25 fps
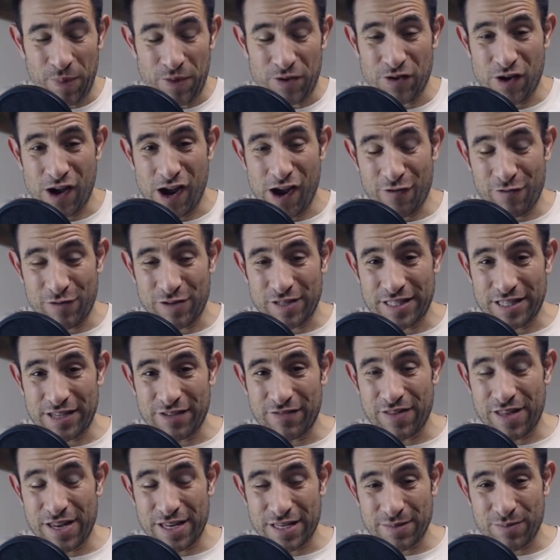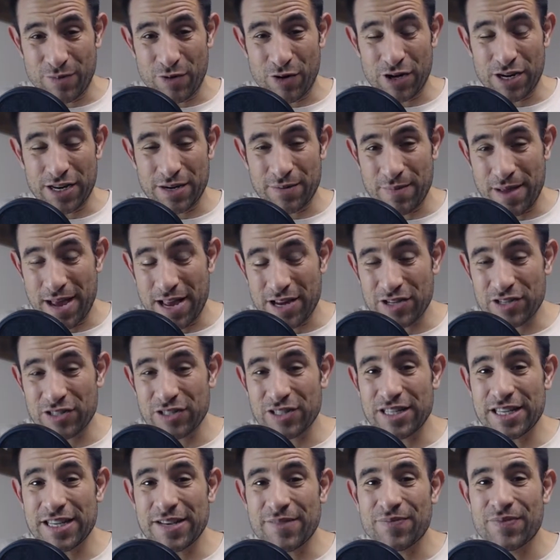So I receive that as a market match
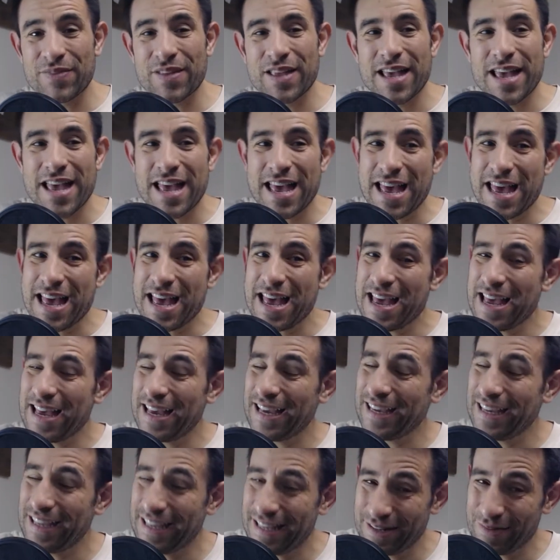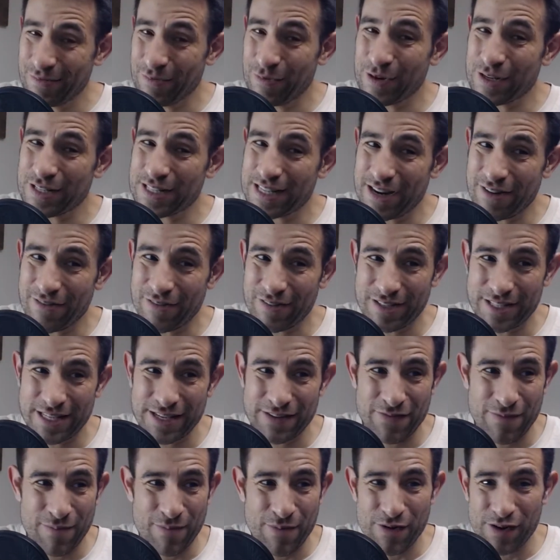lead, and once I
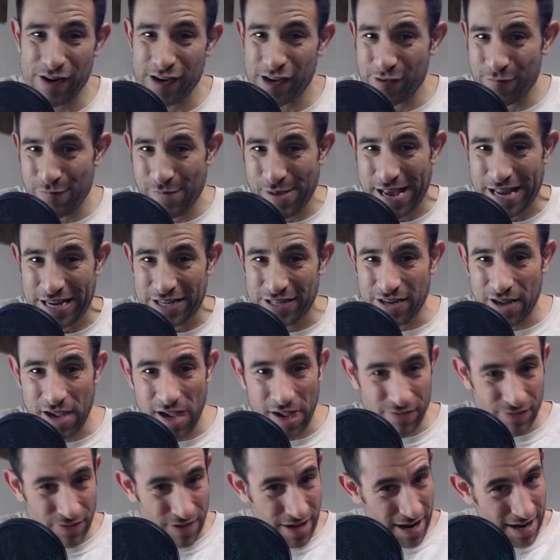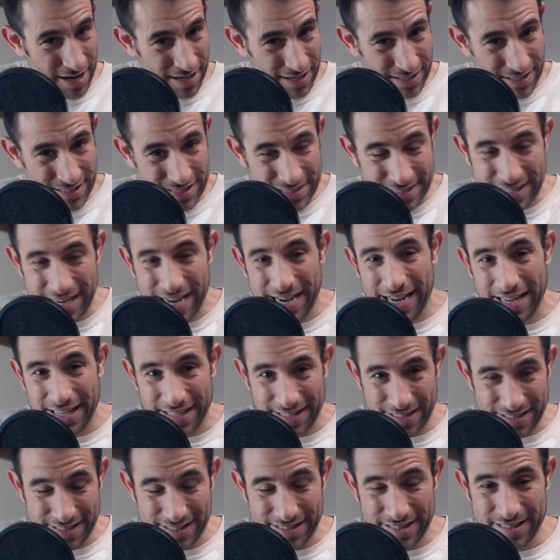receive a market match, I've got
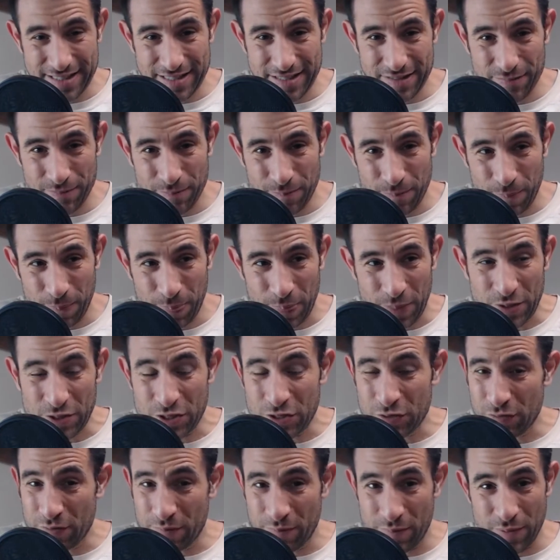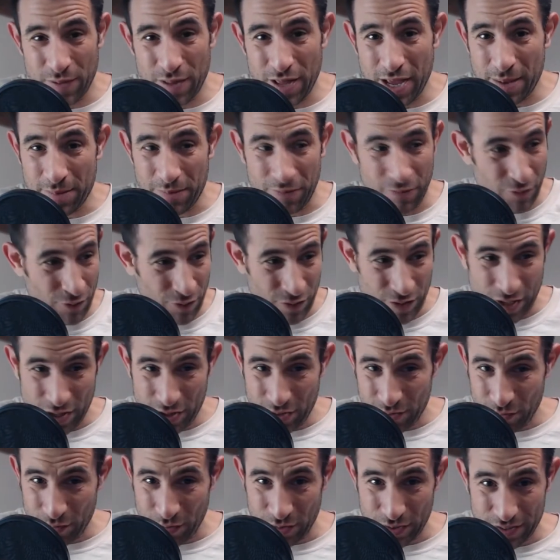seconds to reply before the
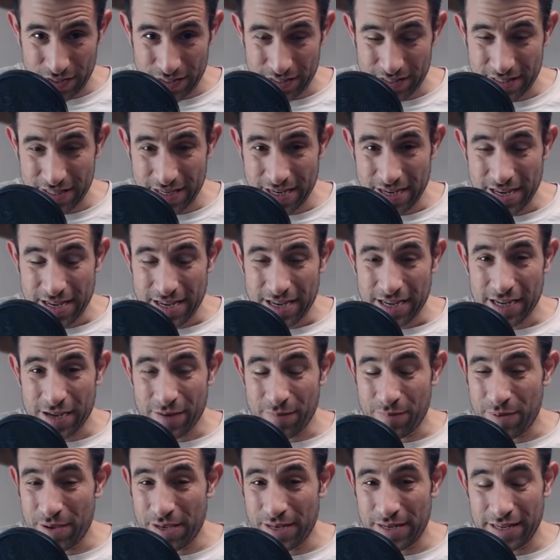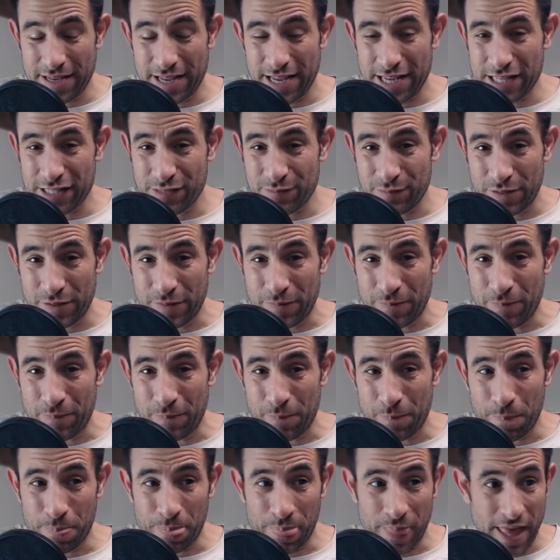other ones compete against me.
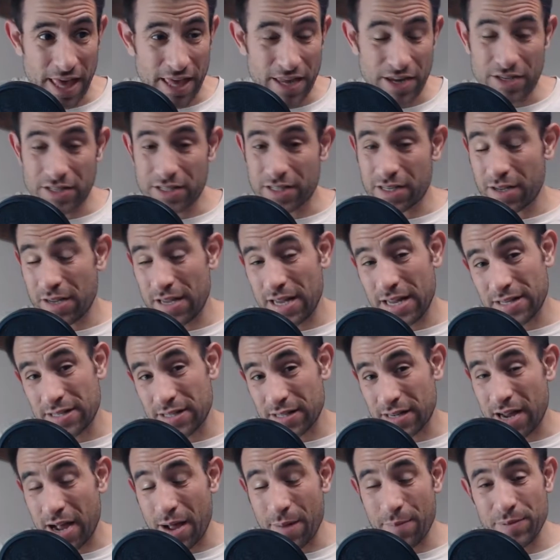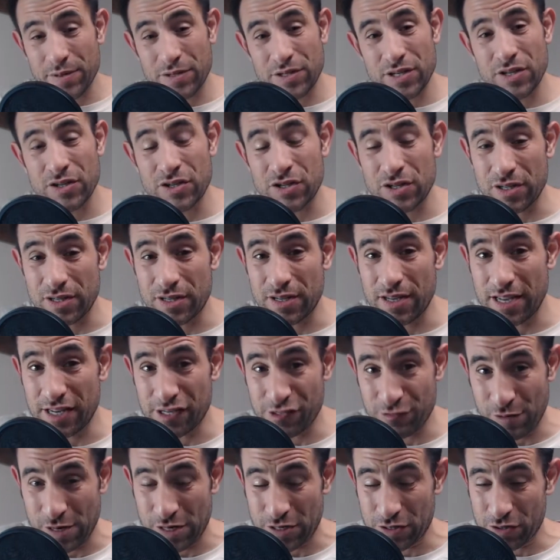And it's a competition.
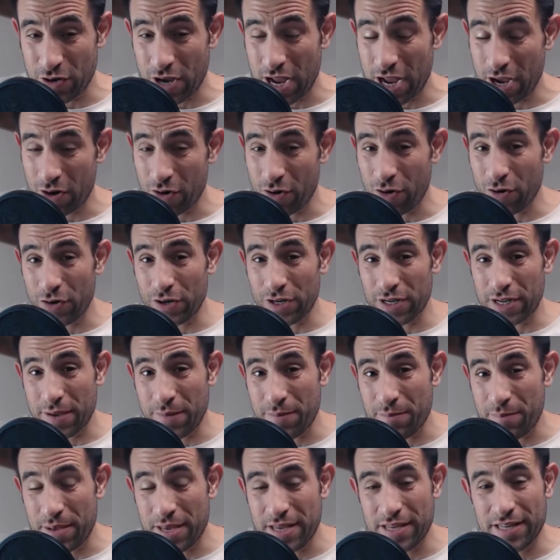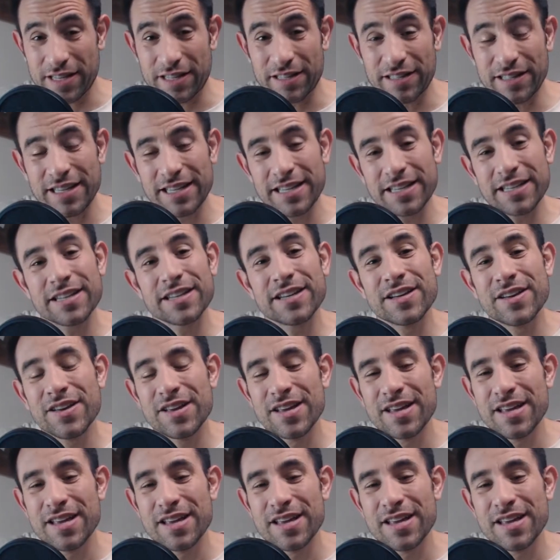That's why I call it a competing lead.